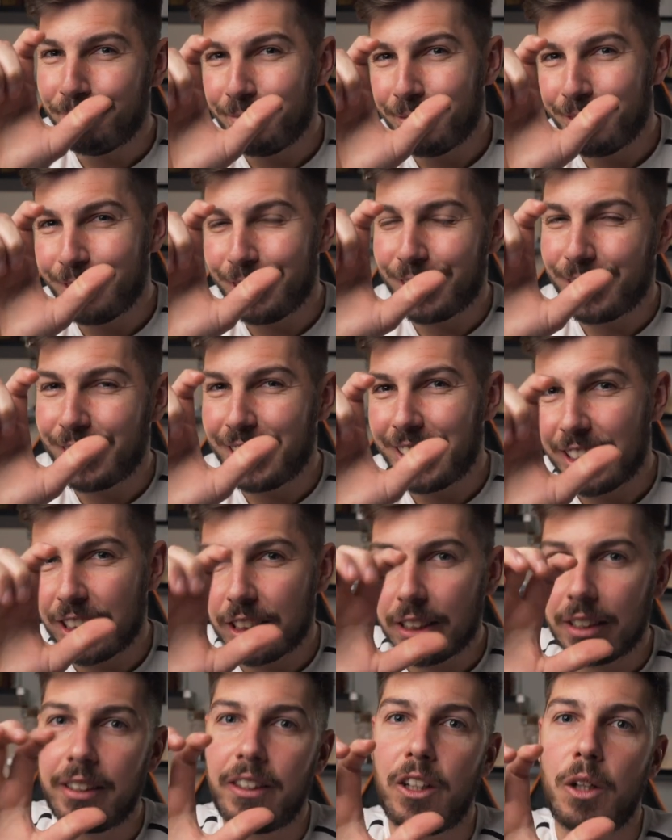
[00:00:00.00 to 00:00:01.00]
oh, it's just
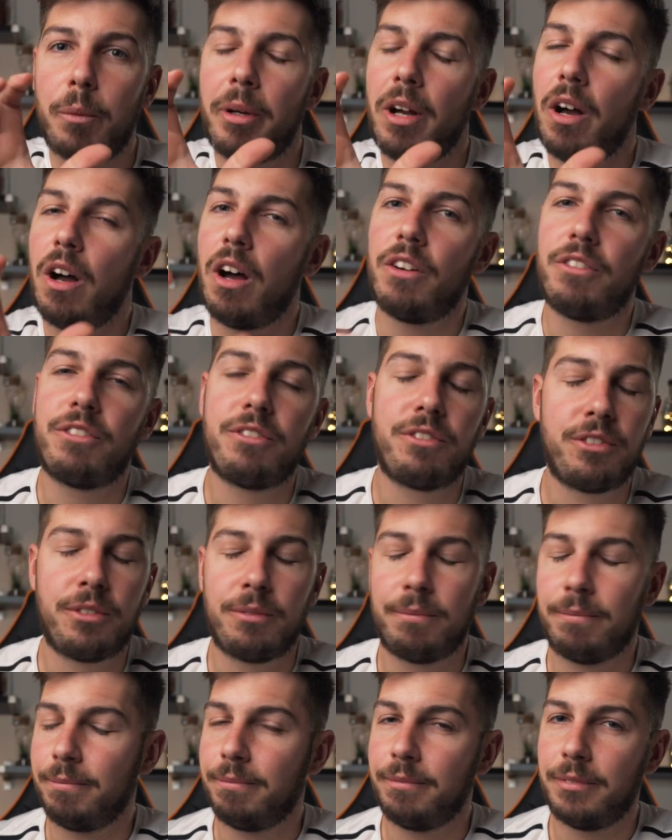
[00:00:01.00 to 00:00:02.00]
a little bit off.
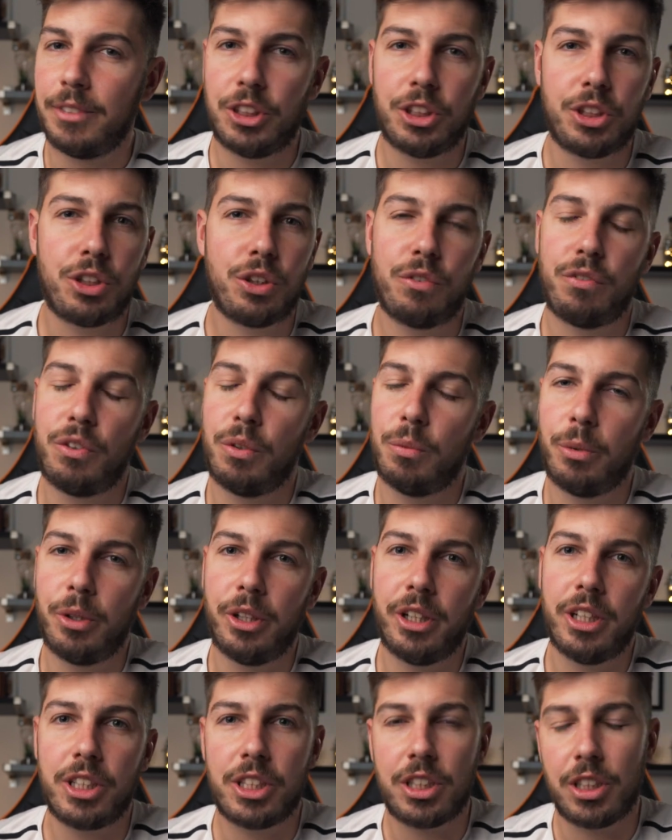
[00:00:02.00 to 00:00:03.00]
There's just nothing
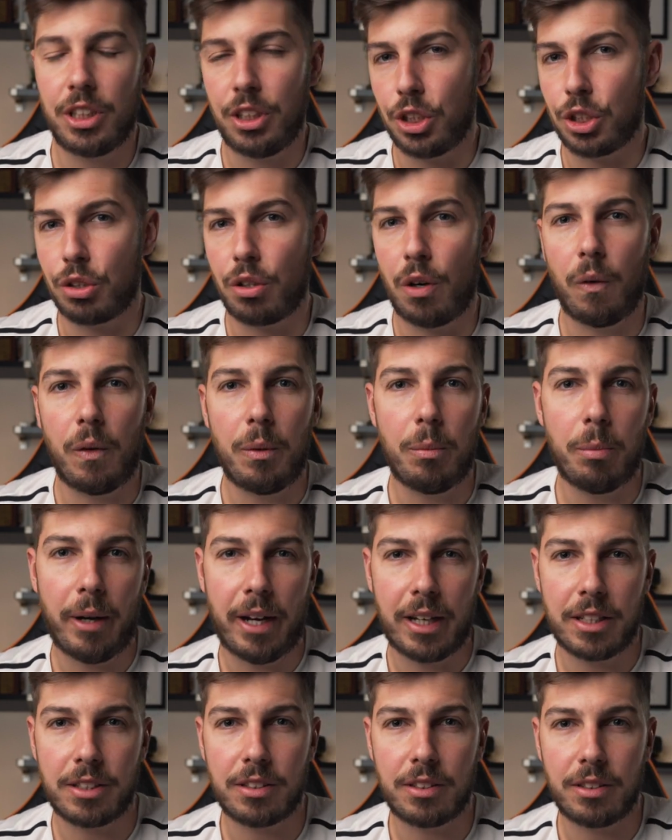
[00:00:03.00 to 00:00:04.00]
worse and you're scrolling
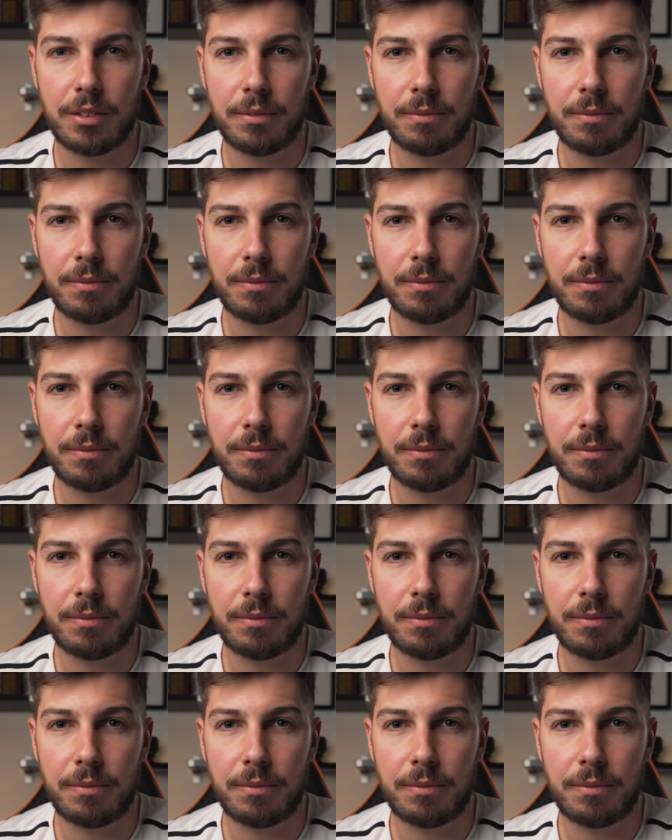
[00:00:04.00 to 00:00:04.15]
past.